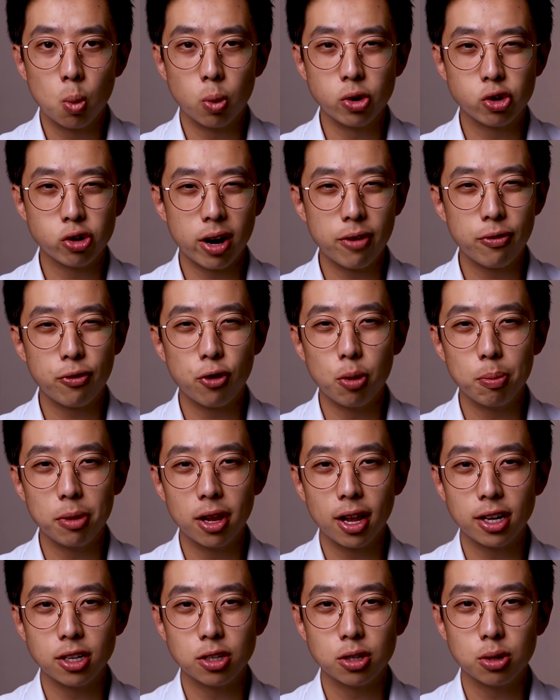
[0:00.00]
we're trying to
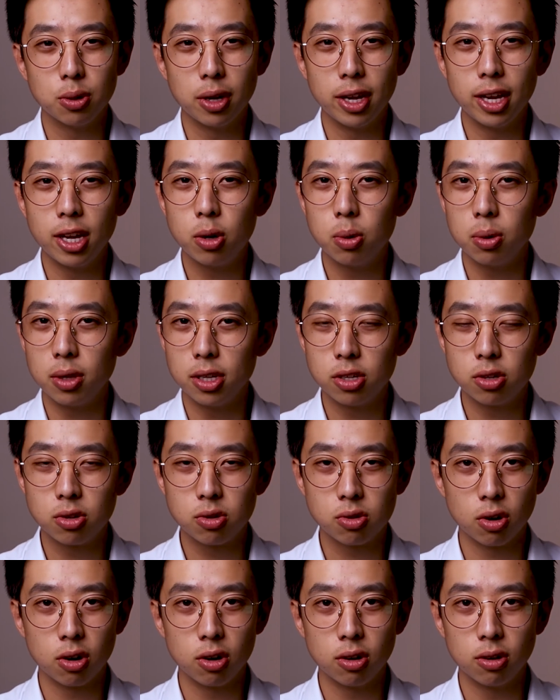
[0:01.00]
formulate two equally
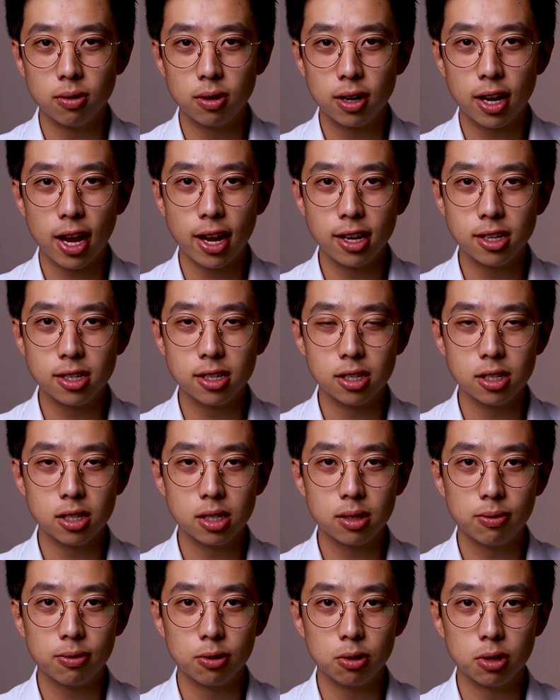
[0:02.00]
strong
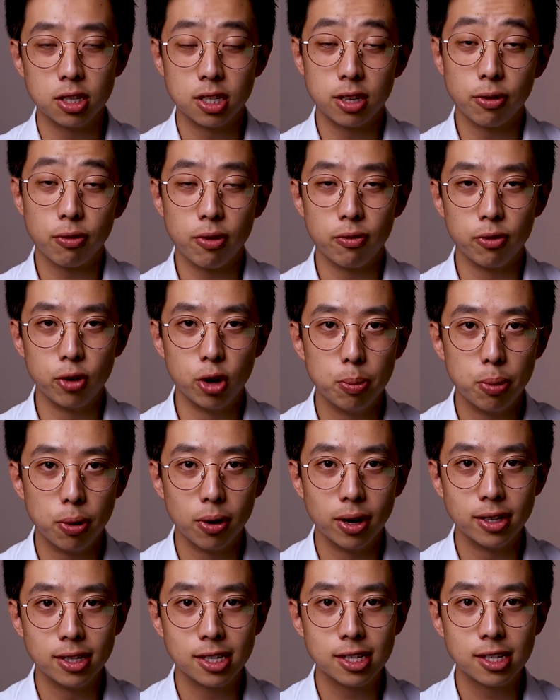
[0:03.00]
cases for the different
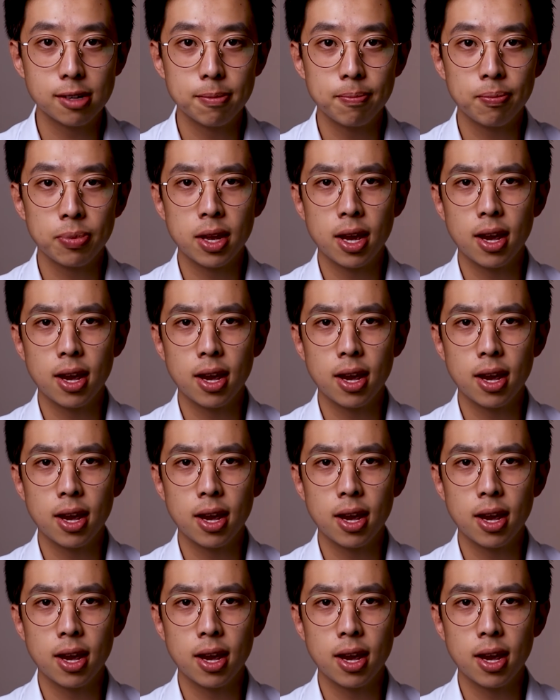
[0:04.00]
viewpoints.